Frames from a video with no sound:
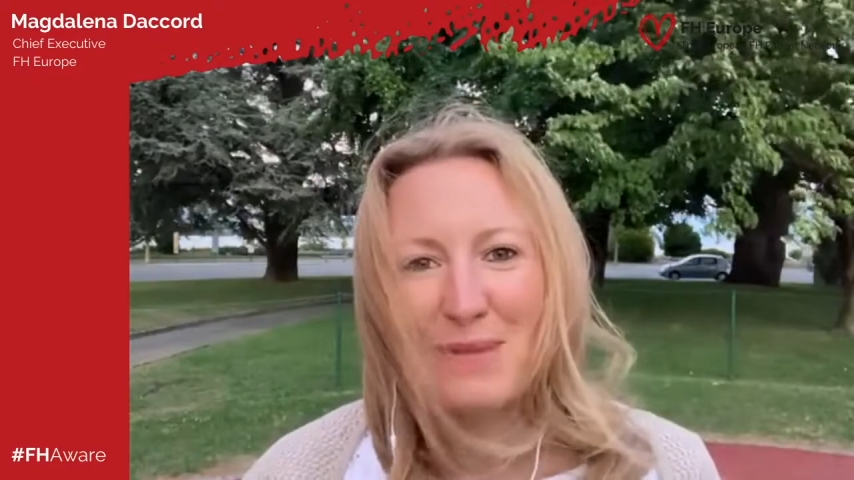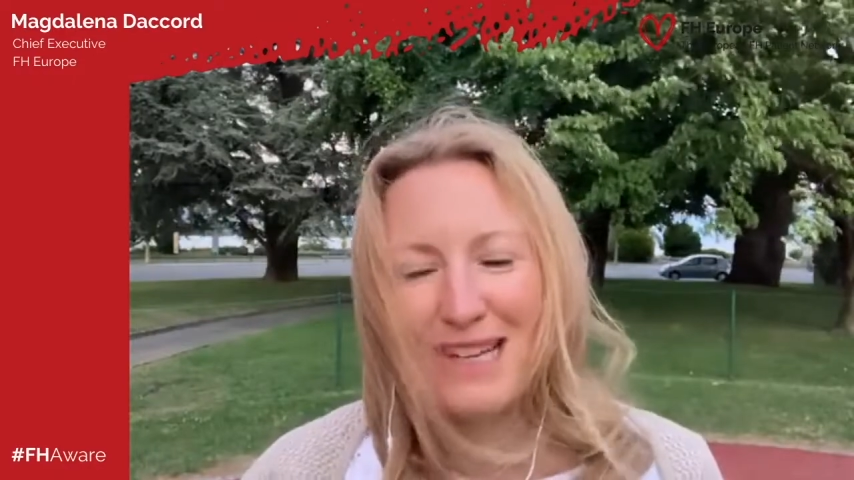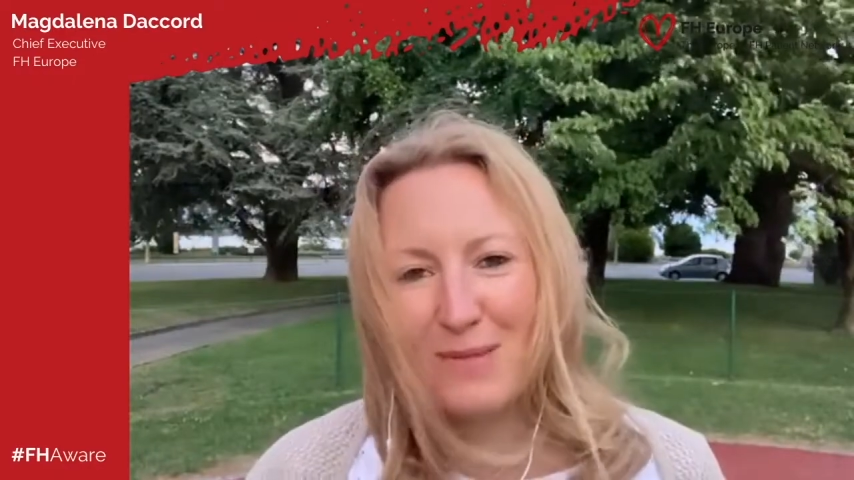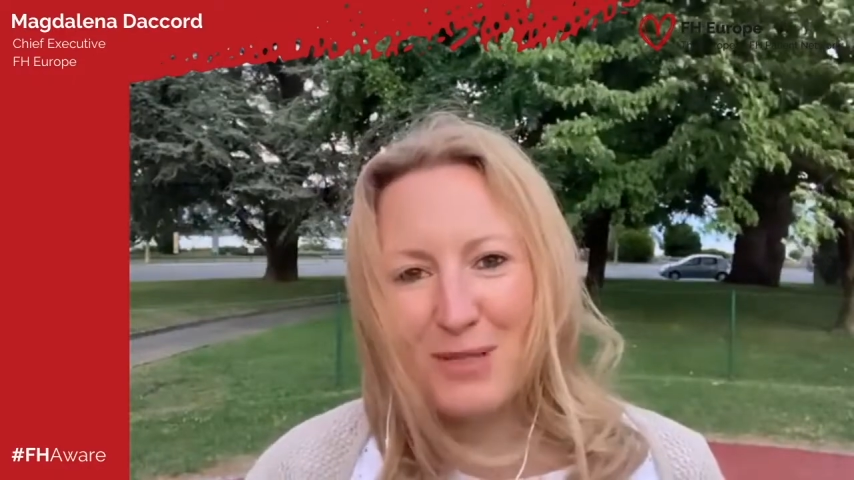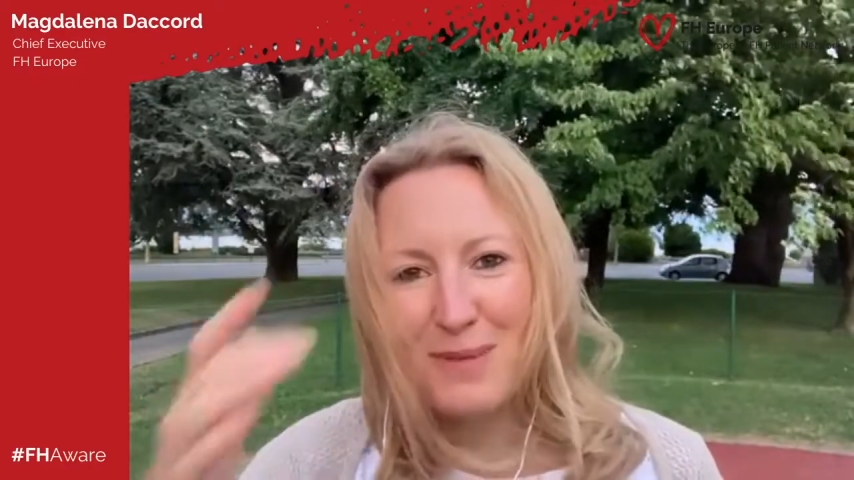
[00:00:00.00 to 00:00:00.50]

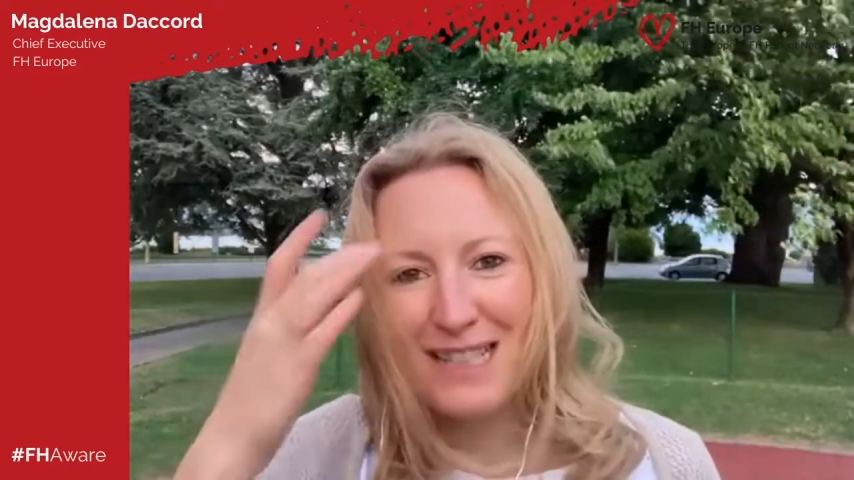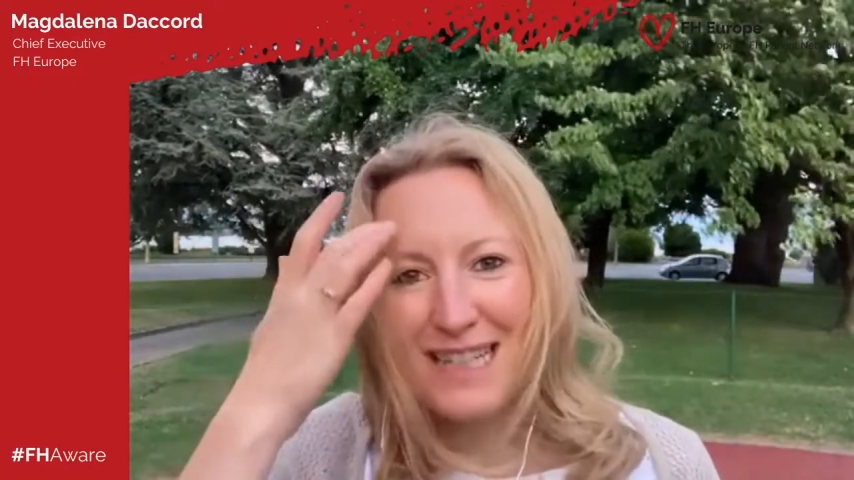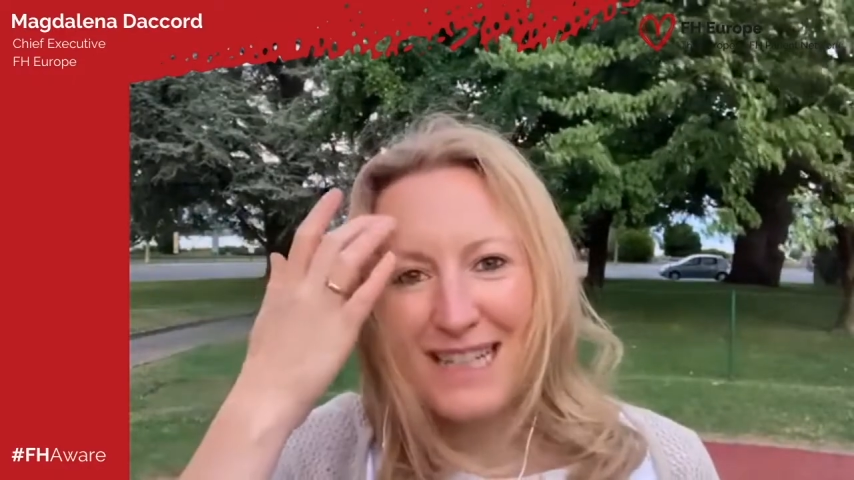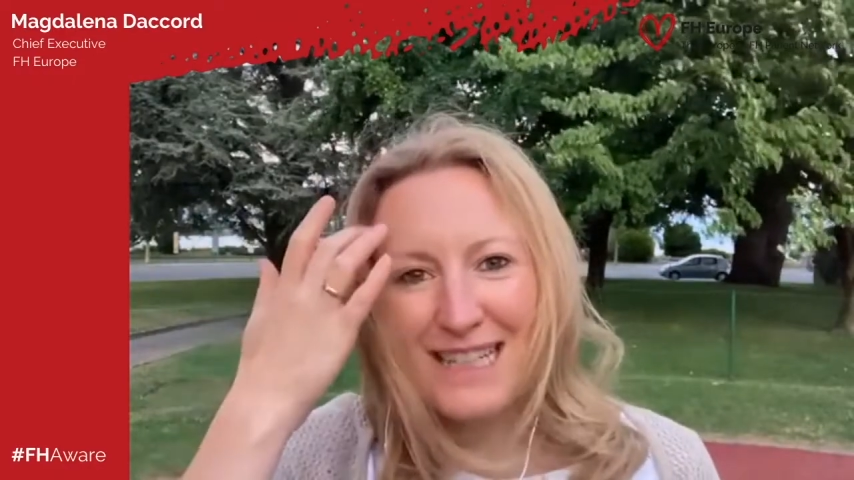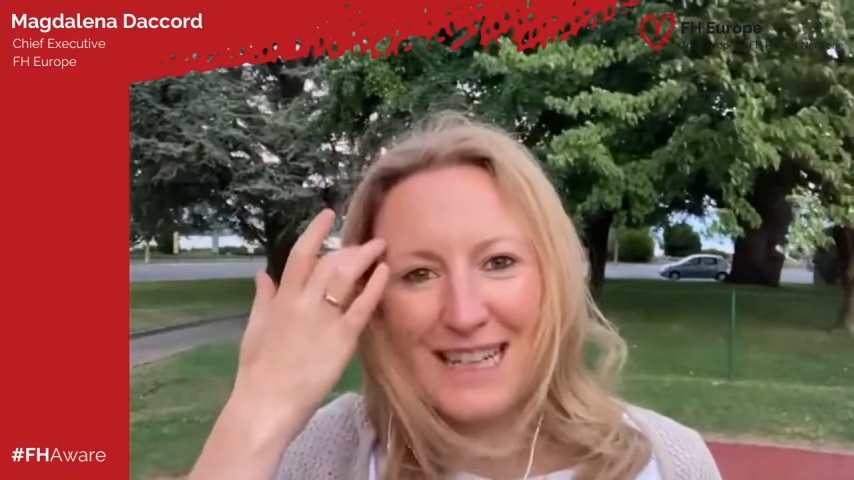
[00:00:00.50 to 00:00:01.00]
My name is
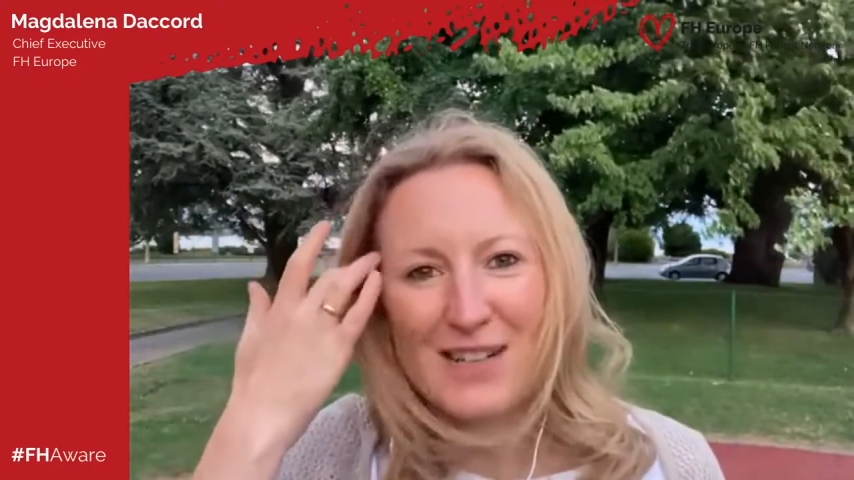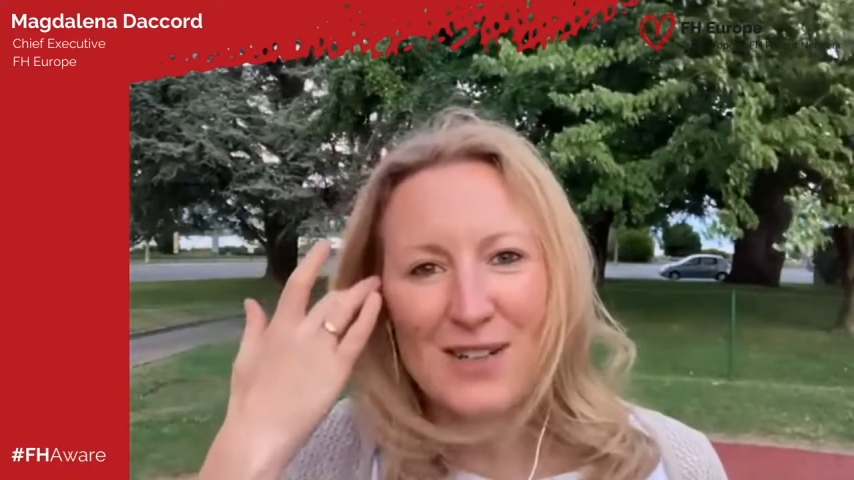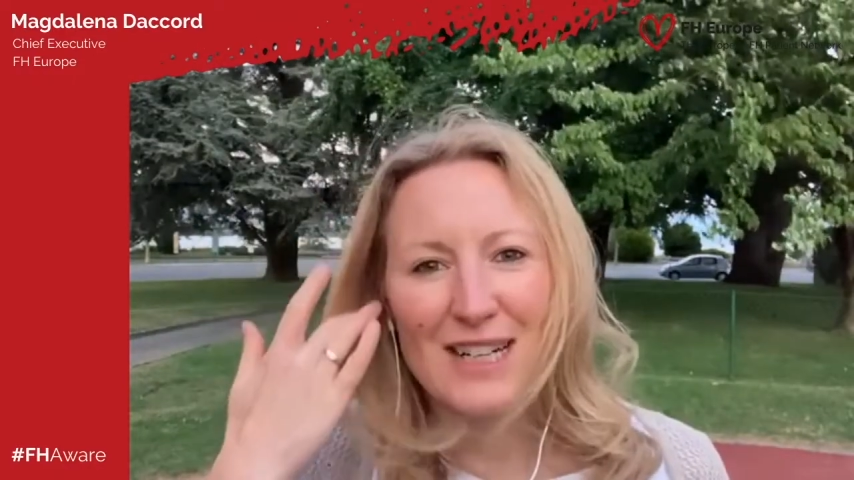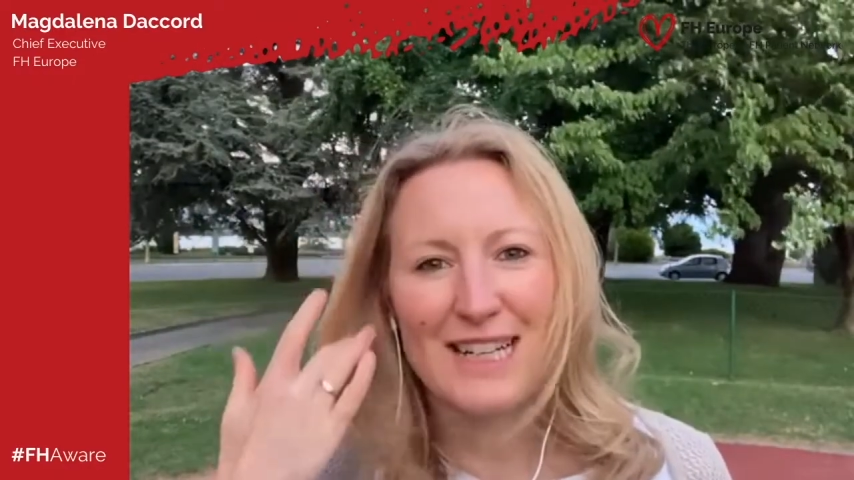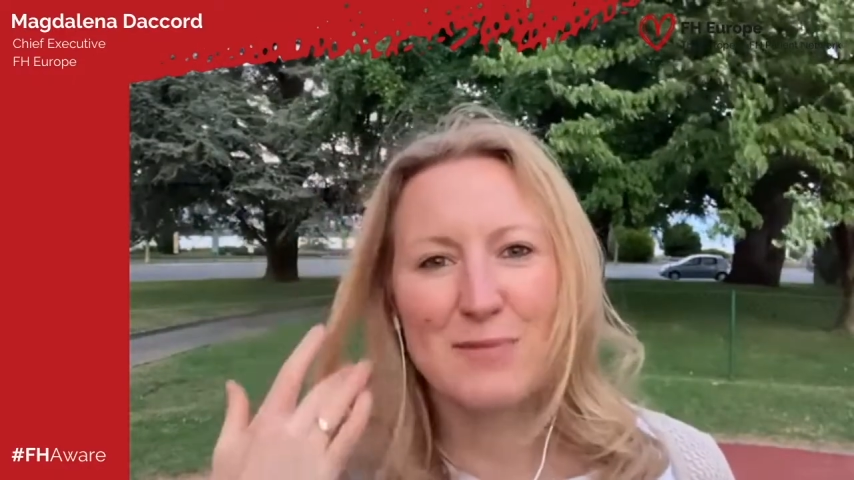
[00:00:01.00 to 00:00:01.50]
Magdalena
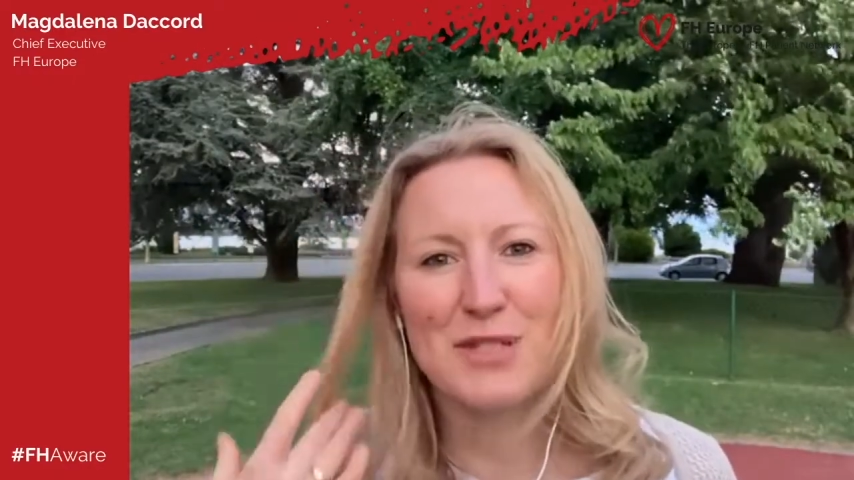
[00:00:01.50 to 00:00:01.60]
Dekauk and I'm